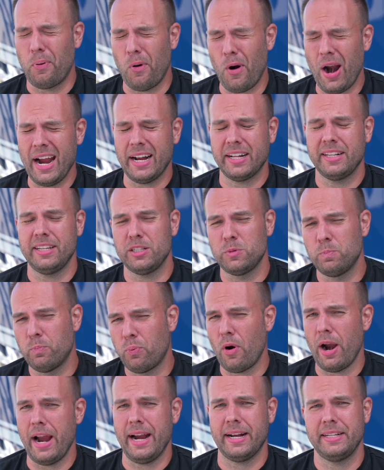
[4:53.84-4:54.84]
practice,
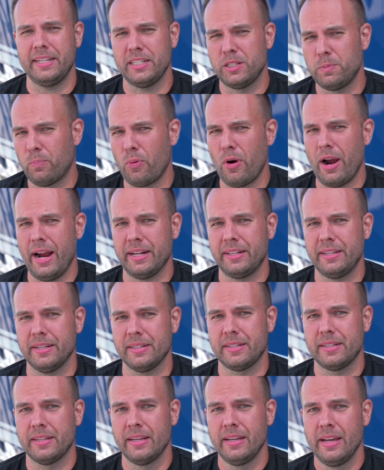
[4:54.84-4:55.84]
practice,
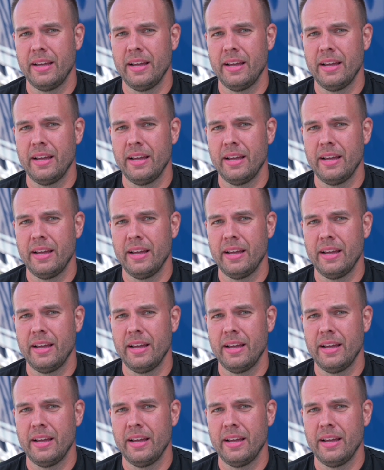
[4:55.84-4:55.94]
practice.